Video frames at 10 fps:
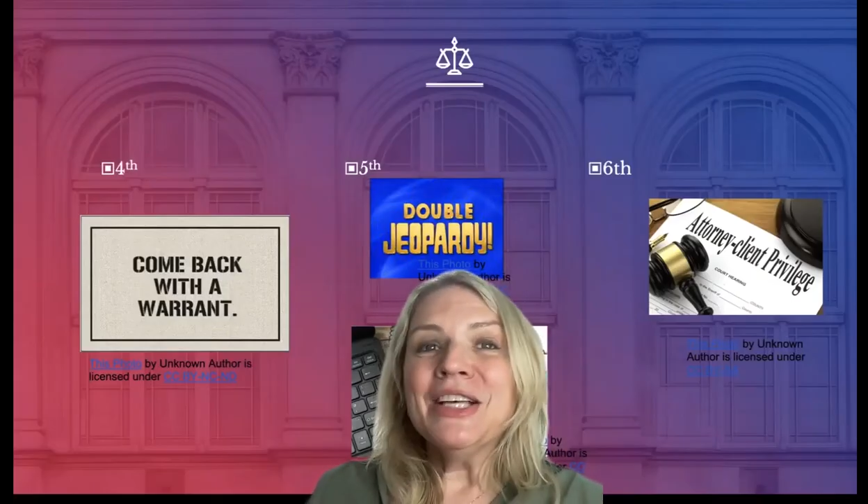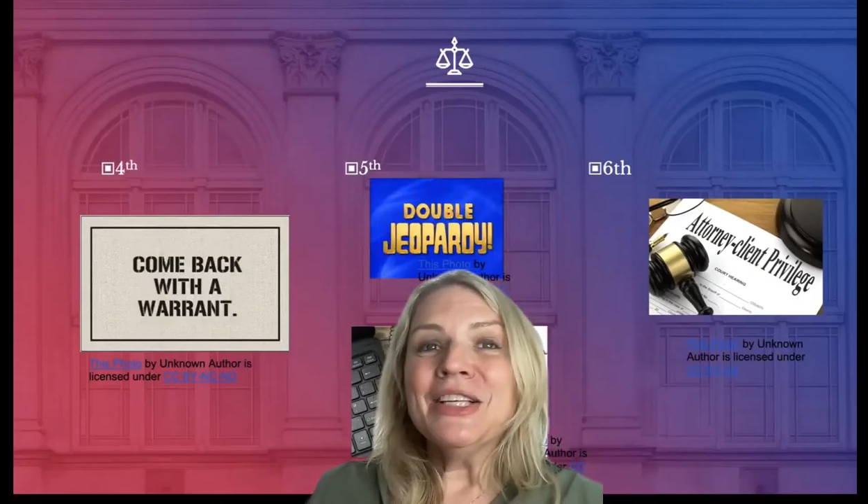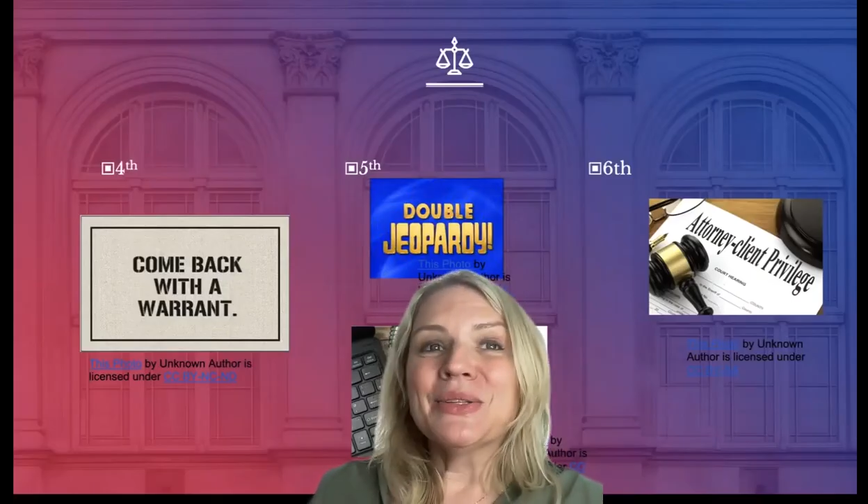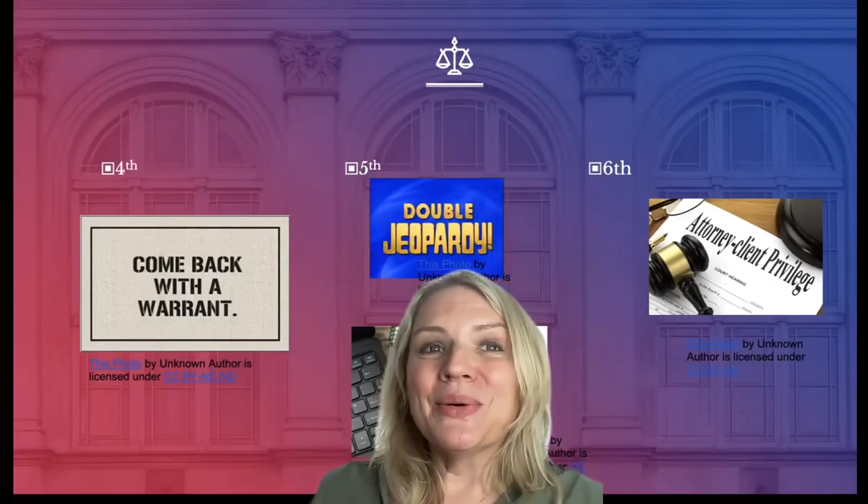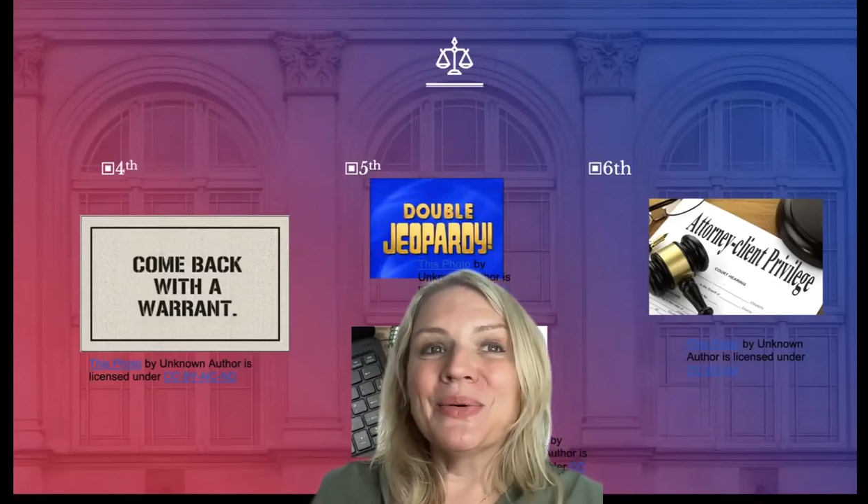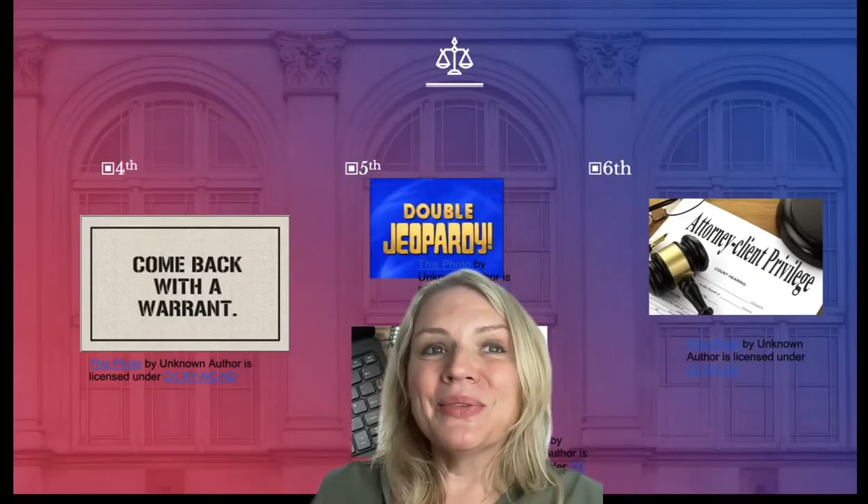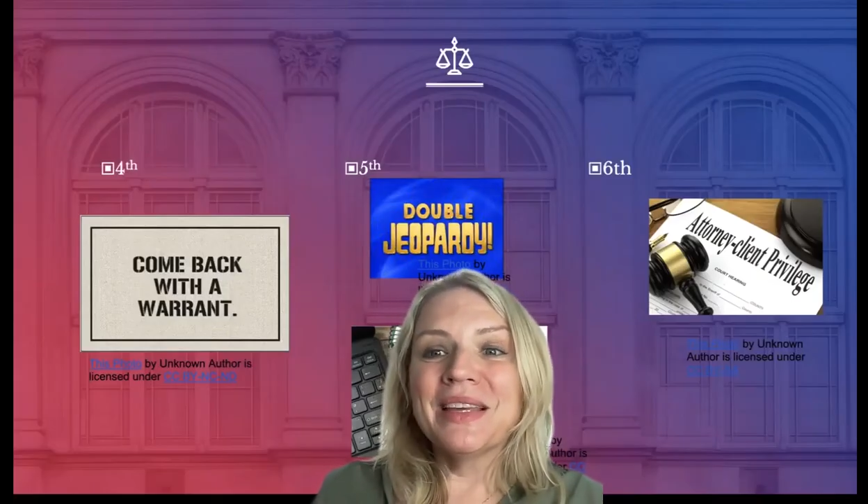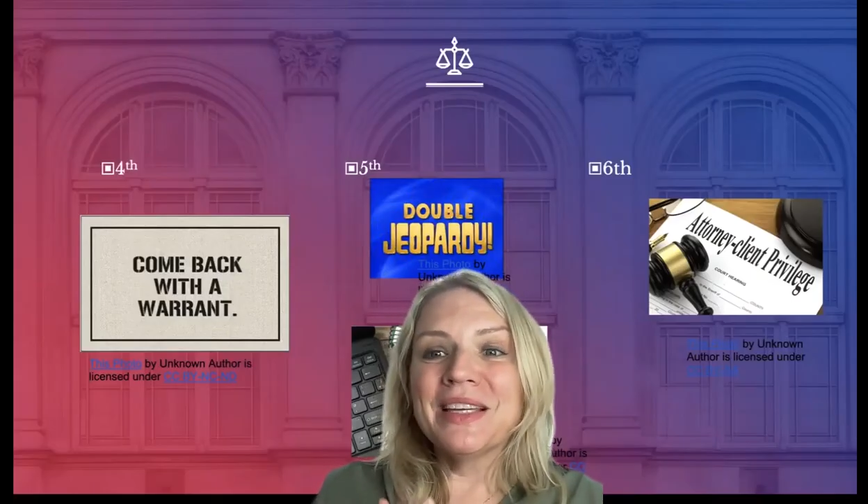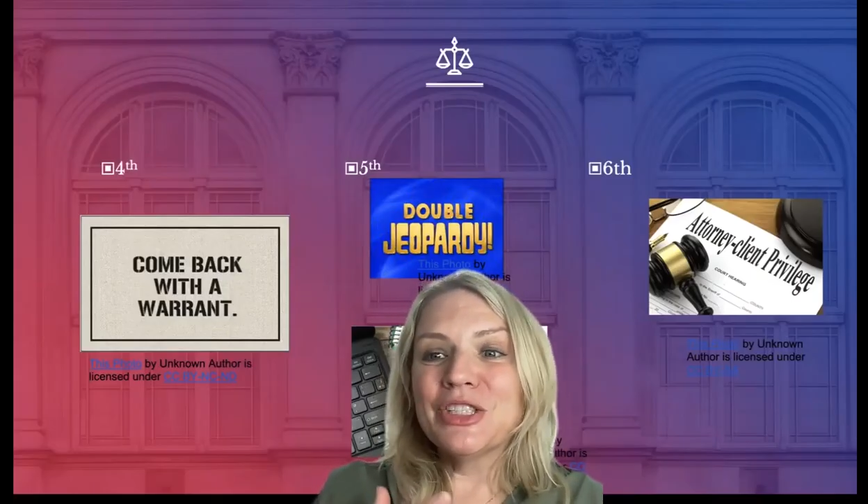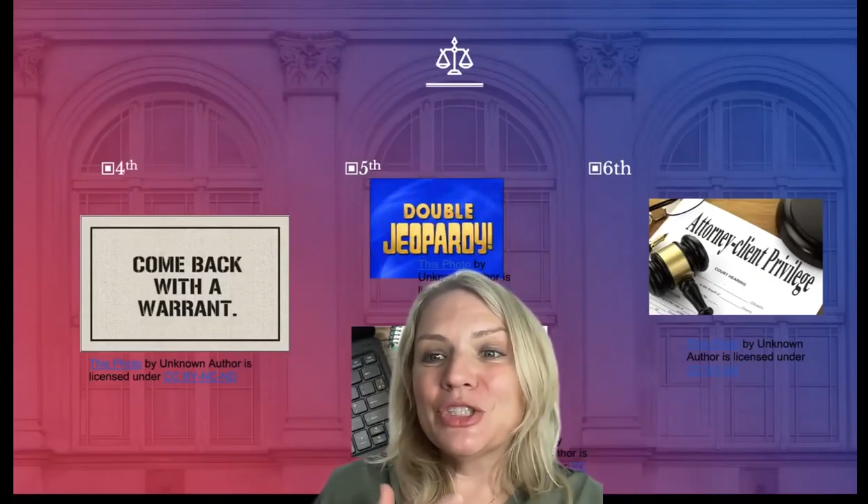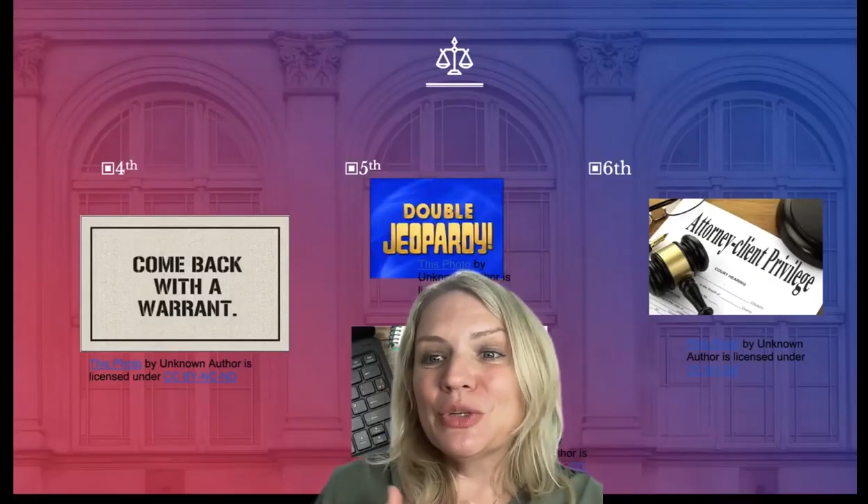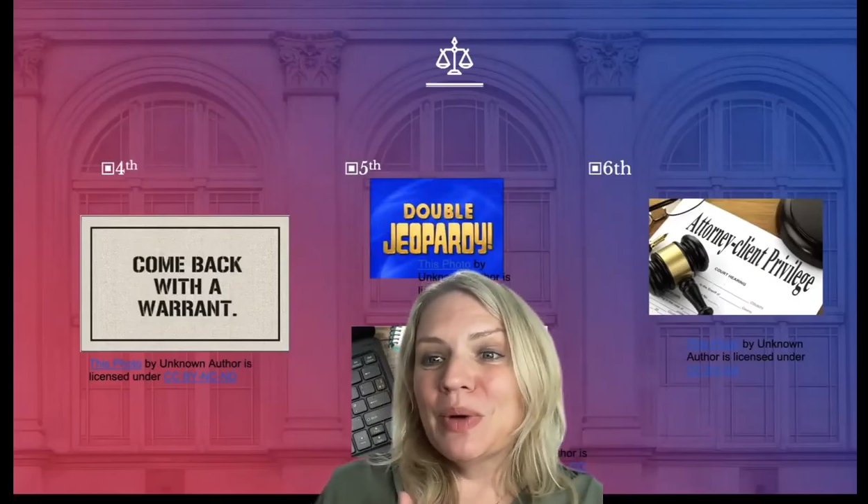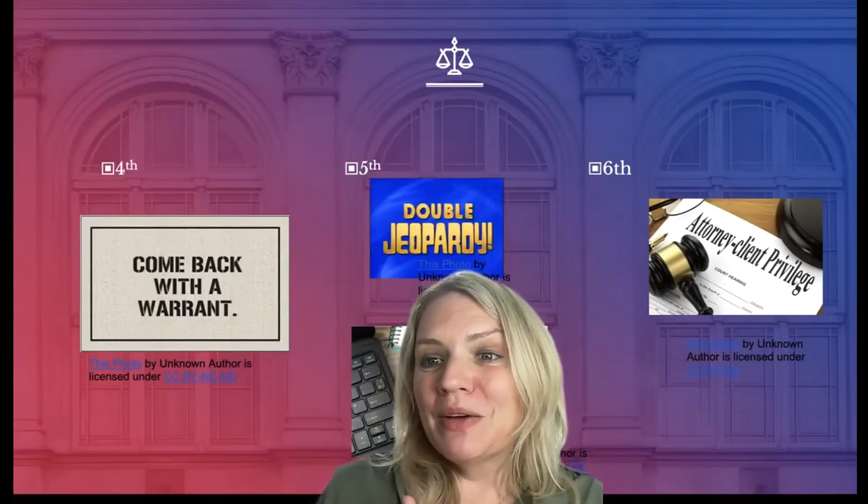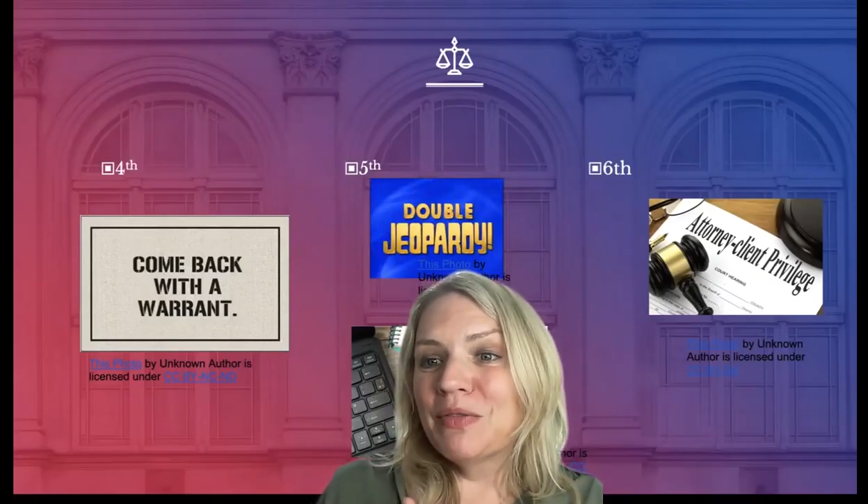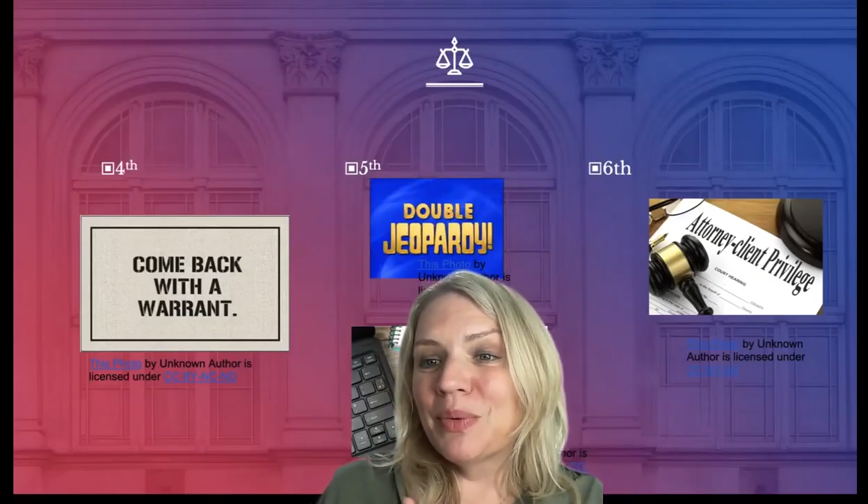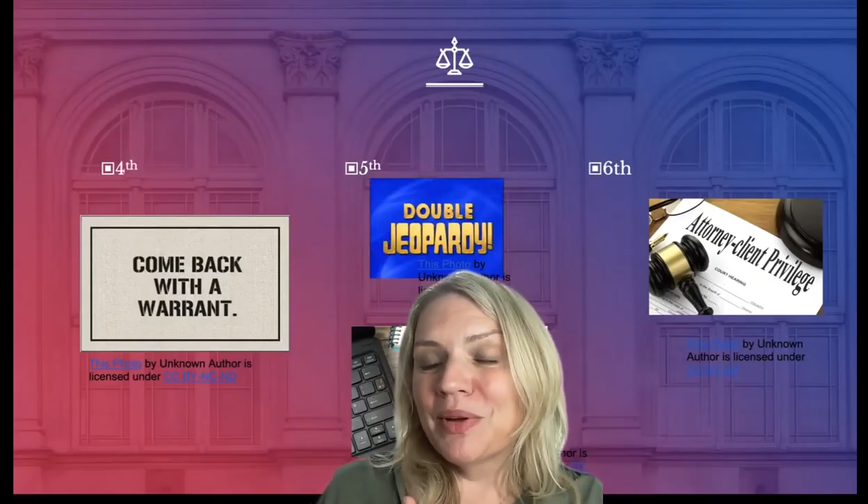So the issue of